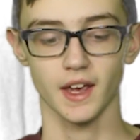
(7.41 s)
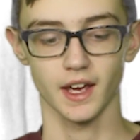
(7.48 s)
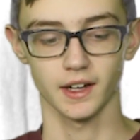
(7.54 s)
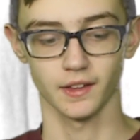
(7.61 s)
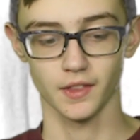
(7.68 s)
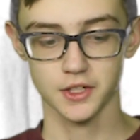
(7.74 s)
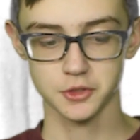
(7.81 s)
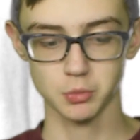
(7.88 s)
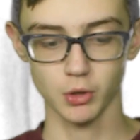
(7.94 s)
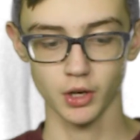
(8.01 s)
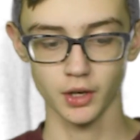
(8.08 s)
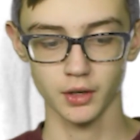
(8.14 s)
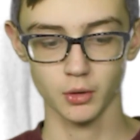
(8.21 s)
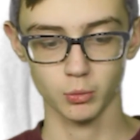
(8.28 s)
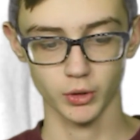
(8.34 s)
And in this
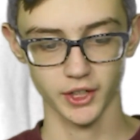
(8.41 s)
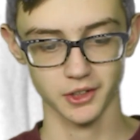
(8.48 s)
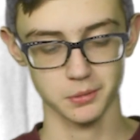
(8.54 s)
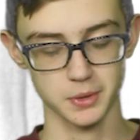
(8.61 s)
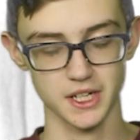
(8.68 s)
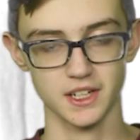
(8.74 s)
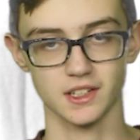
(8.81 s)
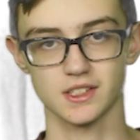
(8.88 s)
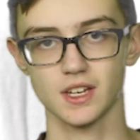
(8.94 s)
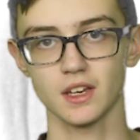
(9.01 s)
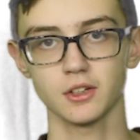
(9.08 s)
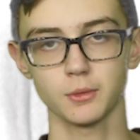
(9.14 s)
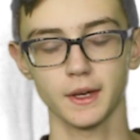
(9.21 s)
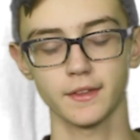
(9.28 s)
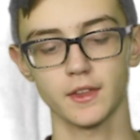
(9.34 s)
one, we're going to be
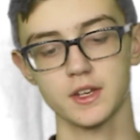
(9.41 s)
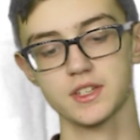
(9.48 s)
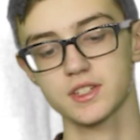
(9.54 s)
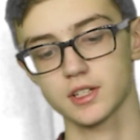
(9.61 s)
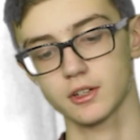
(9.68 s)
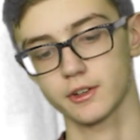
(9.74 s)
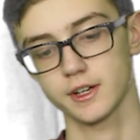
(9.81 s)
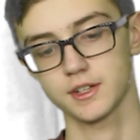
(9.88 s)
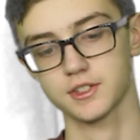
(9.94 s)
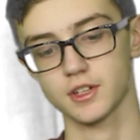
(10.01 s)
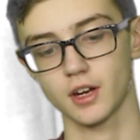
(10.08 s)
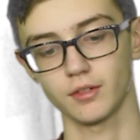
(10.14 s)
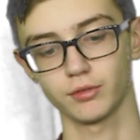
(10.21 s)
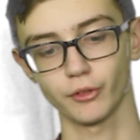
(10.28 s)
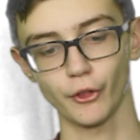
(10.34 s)
continuing this series
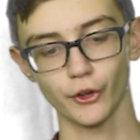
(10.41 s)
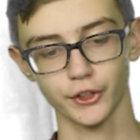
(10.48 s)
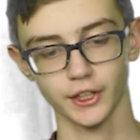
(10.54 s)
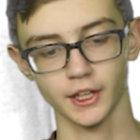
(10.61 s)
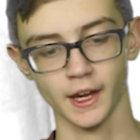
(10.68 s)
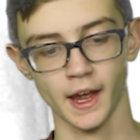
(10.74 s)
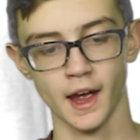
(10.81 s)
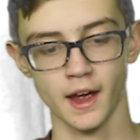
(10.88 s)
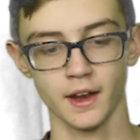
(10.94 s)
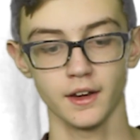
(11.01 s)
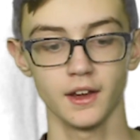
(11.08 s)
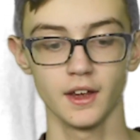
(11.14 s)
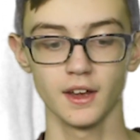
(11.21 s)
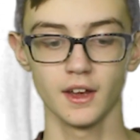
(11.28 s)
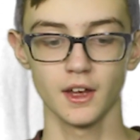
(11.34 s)
of looking at
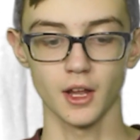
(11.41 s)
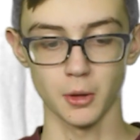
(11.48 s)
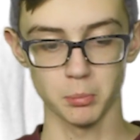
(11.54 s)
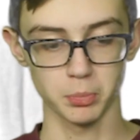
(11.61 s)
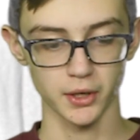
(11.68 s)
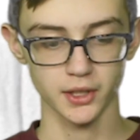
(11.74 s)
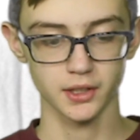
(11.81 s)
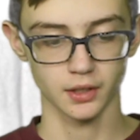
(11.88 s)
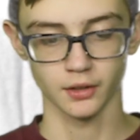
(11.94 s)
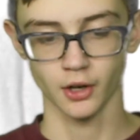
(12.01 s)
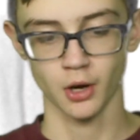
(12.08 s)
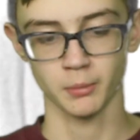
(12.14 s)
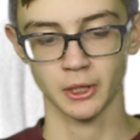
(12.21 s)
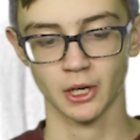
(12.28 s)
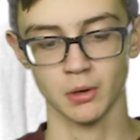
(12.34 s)
big
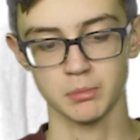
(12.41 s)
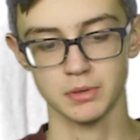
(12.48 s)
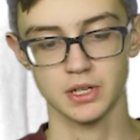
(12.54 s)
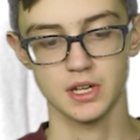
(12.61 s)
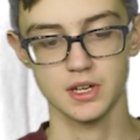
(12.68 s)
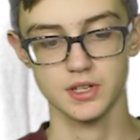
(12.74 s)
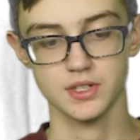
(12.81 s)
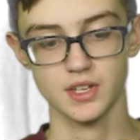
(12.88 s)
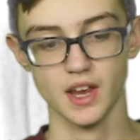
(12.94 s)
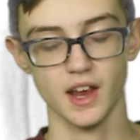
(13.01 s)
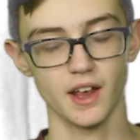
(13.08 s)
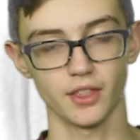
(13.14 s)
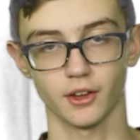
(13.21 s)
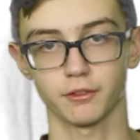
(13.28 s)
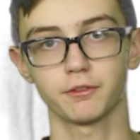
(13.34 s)
Kendama companies
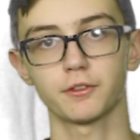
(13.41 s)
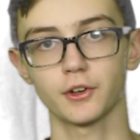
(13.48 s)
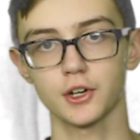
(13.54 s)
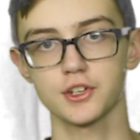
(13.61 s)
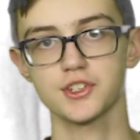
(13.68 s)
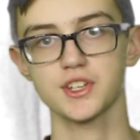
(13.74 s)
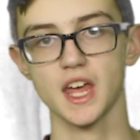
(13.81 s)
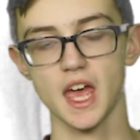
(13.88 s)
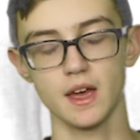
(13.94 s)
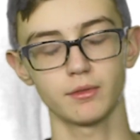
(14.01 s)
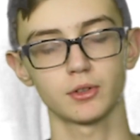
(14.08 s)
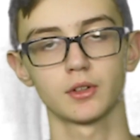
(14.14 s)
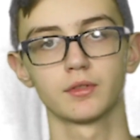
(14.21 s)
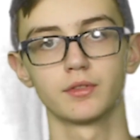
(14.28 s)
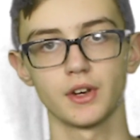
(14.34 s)
and the first
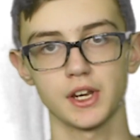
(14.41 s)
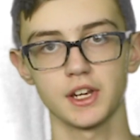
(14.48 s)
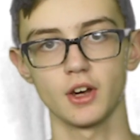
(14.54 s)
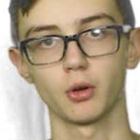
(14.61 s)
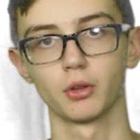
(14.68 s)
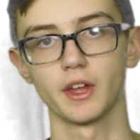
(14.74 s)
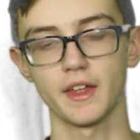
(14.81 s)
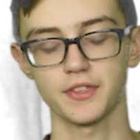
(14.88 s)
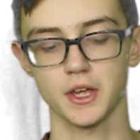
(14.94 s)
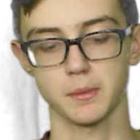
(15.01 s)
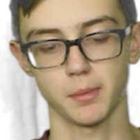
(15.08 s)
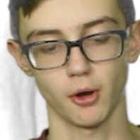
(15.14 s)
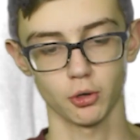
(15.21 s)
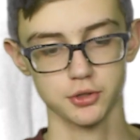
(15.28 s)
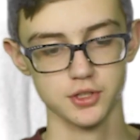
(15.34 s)
ever video that they
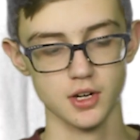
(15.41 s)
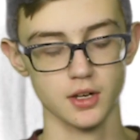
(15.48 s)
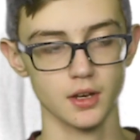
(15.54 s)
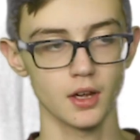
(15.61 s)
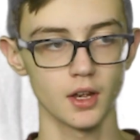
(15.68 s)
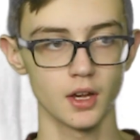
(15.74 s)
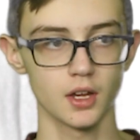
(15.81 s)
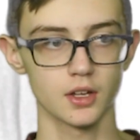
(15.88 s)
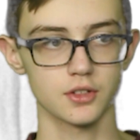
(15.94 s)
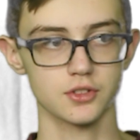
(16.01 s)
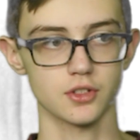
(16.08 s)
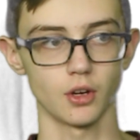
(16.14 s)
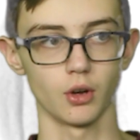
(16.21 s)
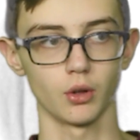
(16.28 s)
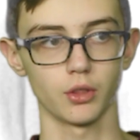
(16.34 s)
posted.
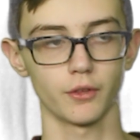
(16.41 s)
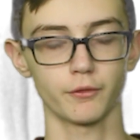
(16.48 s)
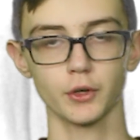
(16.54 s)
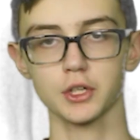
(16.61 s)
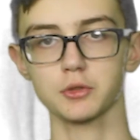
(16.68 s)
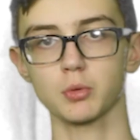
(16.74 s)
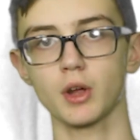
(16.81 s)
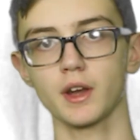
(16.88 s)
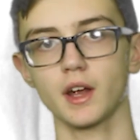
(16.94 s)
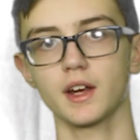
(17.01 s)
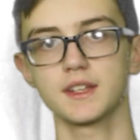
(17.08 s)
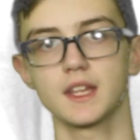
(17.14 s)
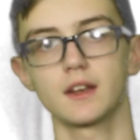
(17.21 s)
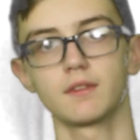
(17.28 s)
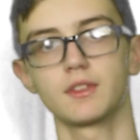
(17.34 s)
So the first one
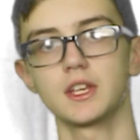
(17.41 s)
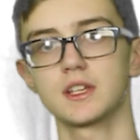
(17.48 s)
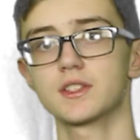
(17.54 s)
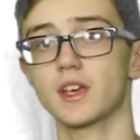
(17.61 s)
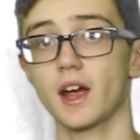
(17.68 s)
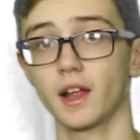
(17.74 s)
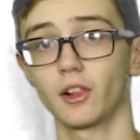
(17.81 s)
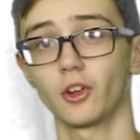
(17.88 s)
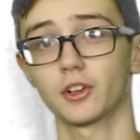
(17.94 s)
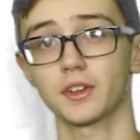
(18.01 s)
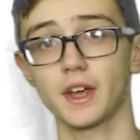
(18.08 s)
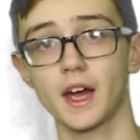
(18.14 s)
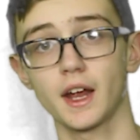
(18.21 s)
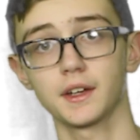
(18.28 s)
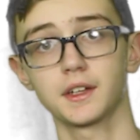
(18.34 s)
I did of these, I looked
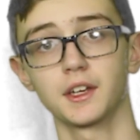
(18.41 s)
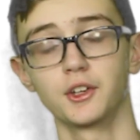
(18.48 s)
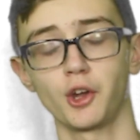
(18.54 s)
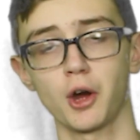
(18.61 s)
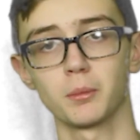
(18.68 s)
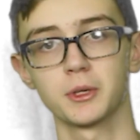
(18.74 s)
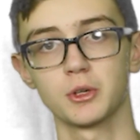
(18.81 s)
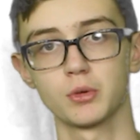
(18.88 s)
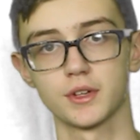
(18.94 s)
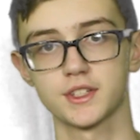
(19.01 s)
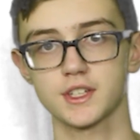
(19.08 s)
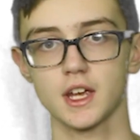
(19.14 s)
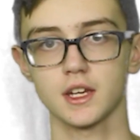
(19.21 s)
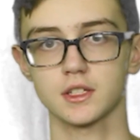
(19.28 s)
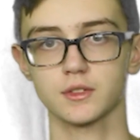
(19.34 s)
at Kendama U
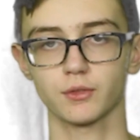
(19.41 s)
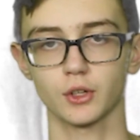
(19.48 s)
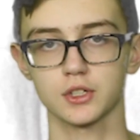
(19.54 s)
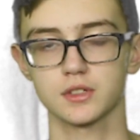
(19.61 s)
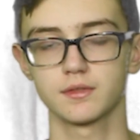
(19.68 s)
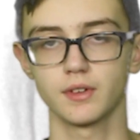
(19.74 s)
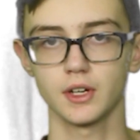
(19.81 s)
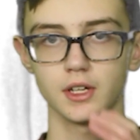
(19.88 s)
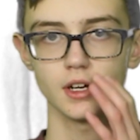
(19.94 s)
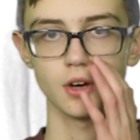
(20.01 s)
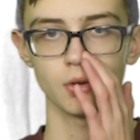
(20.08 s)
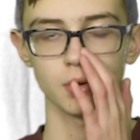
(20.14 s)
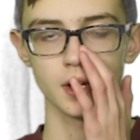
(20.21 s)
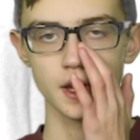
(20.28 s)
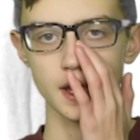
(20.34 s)
S A's first
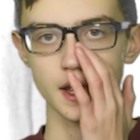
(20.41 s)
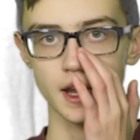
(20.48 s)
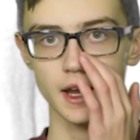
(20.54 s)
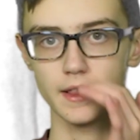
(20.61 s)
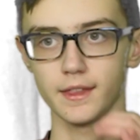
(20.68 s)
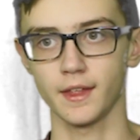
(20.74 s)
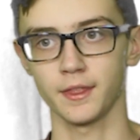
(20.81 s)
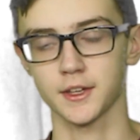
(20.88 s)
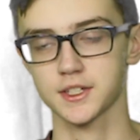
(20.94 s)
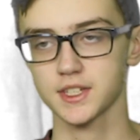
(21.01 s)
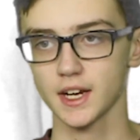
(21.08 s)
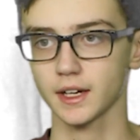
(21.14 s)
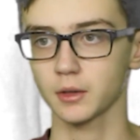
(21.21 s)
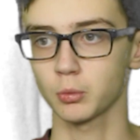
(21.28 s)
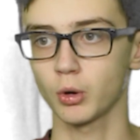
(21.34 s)
video, and then the
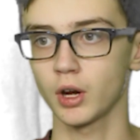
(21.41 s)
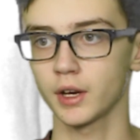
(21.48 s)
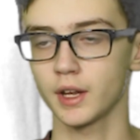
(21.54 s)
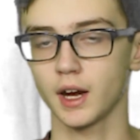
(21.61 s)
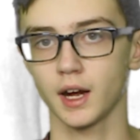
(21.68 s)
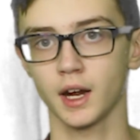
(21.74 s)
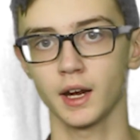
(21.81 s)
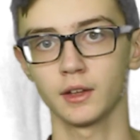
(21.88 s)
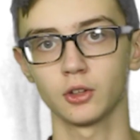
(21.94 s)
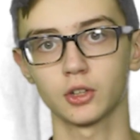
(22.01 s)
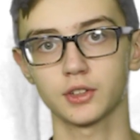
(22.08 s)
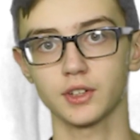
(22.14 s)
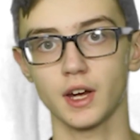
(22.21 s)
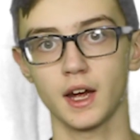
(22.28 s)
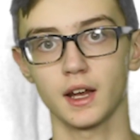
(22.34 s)
second one I
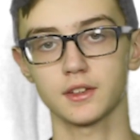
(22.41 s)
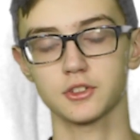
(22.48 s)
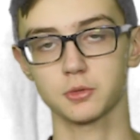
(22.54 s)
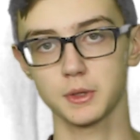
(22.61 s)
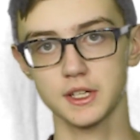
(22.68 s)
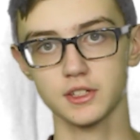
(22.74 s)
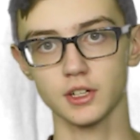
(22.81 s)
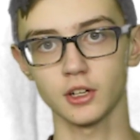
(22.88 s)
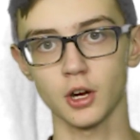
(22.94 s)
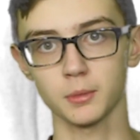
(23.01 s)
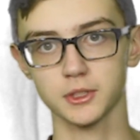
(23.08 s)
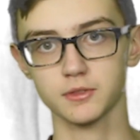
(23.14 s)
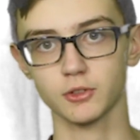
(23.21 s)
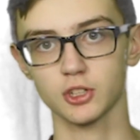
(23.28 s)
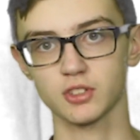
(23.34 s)
looked at Sweets
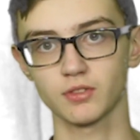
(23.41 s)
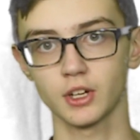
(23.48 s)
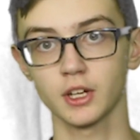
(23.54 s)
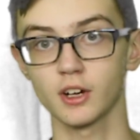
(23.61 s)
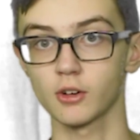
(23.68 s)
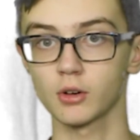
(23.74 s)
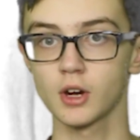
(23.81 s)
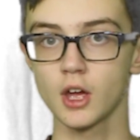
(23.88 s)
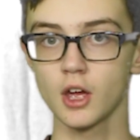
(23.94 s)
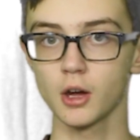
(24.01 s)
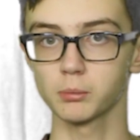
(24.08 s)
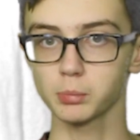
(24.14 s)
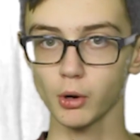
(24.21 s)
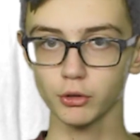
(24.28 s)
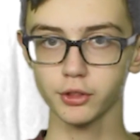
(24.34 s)
Kendama's first video.
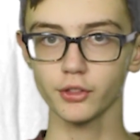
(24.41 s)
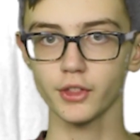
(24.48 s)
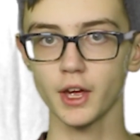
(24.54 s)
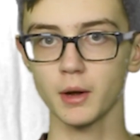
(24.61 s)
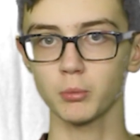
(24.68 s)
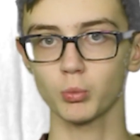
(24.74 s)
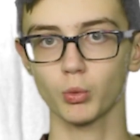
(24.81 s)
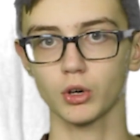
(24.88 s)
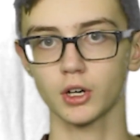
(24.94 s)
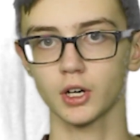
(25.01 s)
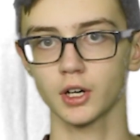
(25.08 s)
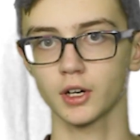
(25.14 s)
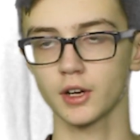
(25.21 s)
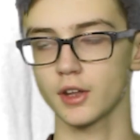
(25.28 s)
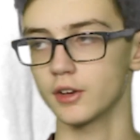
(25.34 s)
Both of them
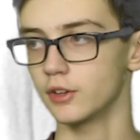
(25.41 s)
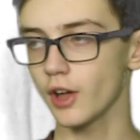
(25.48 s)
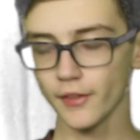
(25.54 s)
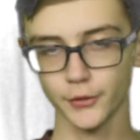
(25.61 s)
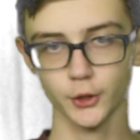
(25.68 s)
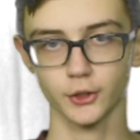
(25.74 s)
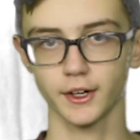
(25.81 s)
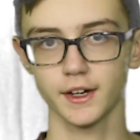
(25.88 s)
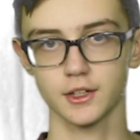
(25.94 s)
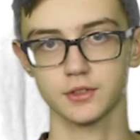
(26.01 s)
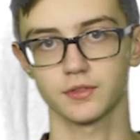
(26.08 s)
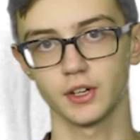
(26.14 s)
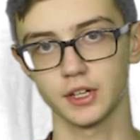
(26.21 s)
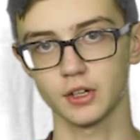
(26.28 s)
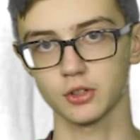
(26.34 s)
were not the
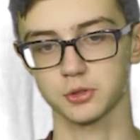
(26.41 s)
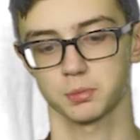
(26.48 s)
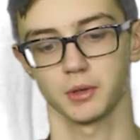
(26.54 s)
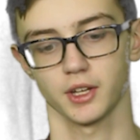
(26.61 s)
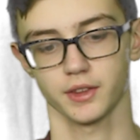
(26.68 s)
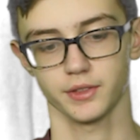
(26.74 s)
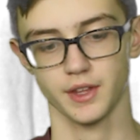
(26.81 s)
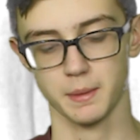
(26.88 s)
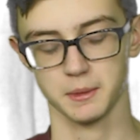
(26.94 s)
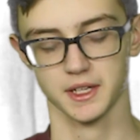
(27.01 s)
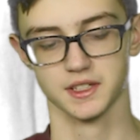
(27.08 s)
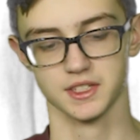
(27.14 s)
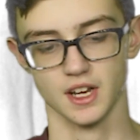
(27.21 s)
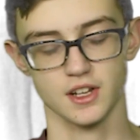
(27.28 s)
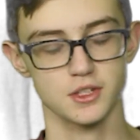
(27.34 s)
greatest videos, but that
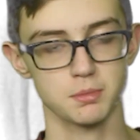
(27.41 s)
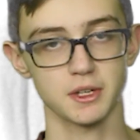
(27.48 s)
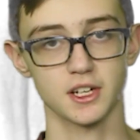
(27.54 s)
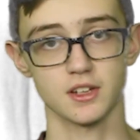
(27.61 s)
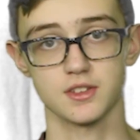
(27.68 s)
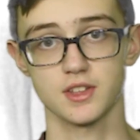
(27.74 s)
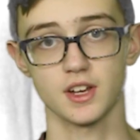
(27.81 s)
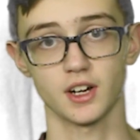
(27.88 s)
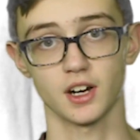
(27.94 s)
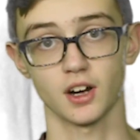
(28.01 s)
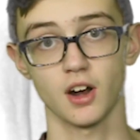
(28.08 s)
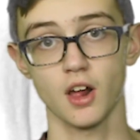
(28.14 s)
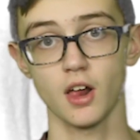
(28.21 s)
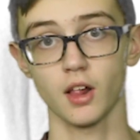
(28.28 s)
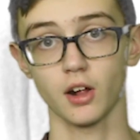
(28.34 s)
makes sense because
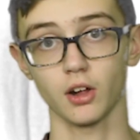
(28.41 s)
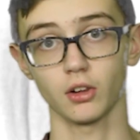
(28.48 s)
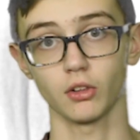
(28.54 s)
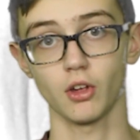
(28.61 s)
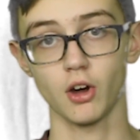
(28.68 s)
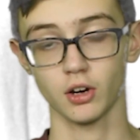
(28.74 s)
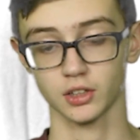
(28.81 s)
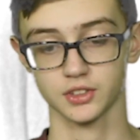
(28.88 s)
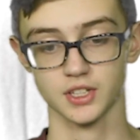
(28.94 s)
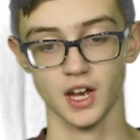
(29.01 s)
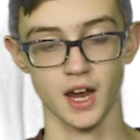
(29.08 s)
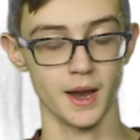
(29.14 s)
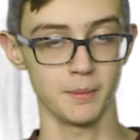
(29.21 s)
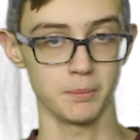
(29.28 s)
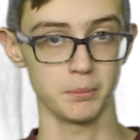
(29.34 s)
they're a long
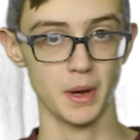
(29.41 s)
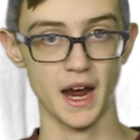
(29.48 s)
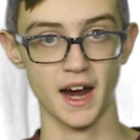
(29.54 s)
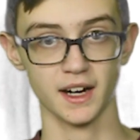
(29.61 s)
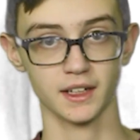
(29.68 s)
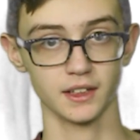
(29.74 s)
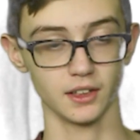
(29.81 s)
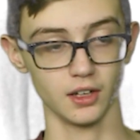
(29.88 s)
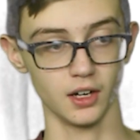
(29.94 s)
time back.